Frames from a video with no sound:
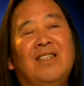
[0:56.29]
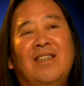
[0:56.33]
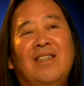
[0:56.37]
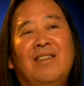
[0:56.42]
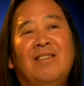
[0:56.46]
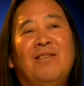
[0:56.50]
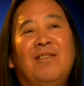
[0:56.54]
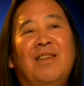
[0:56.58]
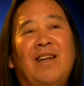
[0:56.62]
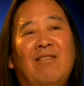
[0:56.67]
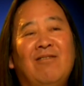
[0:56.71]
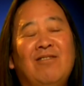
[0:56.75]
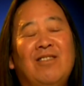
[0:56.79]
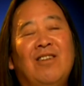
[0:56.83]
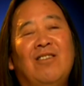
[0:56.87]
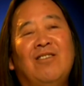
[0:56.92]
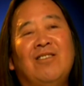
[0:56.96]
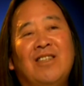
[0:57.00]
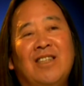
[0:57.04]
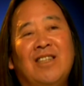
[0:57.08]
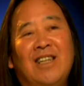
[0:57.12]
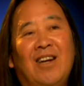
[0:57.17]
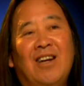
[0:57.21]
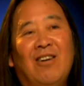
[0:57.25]
That was
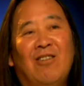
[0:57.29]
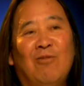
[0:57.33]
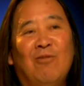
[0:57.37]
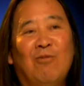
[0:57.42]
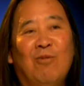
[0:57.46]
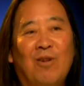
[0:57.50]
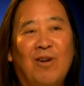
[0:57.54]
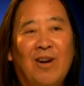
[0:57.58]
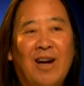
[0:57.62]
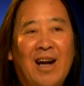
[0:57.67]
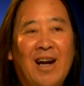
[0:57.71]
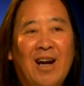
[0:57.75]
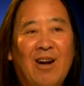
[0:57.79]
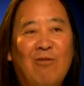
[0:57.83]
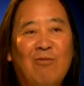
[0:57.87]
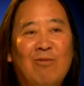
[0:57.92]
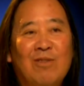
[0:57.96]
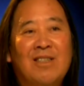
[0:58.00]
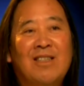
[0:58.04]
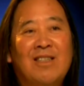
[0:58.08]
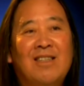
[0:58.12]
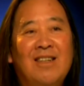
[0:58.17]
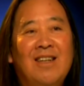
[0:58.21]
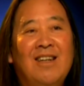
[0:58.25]
also the era where hair
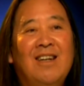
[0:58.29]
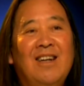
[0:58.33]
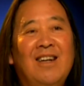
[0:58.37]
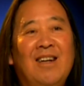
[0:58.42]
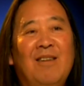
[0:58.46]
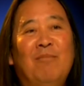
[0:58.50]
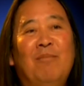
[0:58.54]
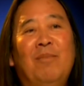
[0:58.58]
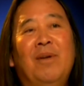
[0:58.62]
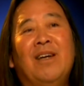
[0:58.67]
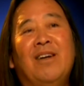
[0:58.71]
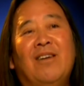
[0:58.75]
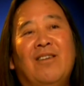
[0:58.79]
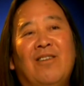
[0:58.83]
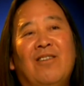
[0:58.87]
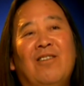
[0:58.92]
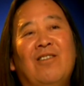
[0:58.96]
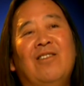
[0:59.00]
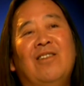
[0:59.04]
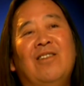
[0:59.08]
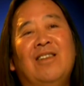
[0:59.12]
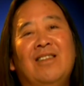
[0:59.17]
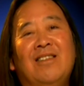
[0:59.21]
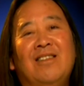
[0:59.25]
was
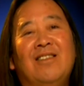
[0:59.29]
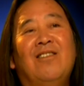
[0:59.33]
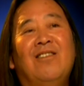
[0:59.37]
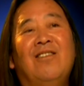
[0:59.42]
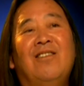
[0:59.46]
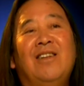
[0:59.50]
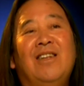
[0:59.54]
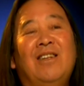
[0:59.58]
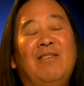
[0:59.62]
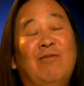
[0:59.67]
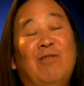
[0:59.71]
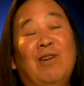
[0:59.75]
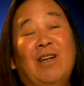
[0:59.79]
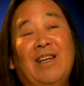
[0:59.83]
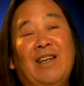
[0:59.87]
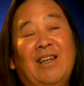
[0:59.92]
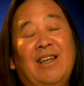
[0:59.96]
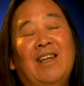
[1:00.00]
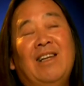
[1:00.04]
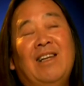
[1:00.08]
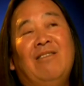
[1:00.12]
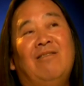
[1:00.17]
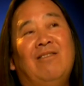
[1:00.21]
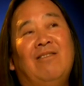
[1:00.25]
bigger, and so it
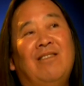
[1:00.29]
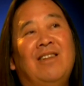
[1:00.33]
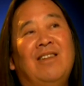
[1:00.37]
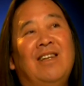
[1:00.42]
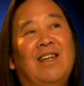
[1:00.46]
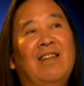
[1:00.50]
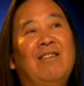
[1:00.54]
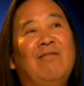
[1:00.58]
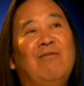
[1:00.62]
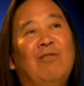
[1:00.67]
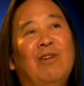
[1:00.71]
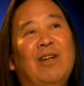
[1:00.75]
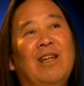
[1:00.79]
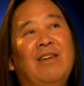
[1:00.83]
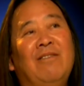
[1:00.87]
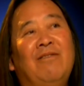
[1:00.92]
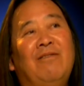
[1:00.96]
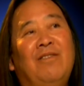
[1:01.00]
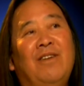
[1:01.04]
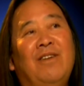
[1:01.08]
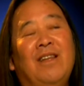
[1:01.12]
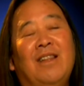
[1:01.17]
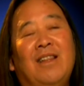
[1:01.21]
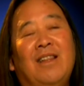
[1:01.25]
really it it really
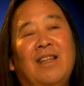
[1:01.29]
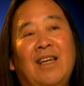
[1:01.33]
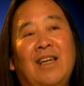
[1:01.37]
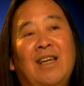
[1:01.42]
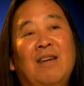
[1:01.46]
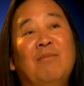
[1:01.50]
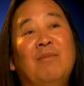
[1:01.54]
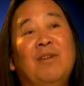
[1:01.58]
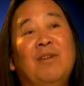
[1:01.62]
fit the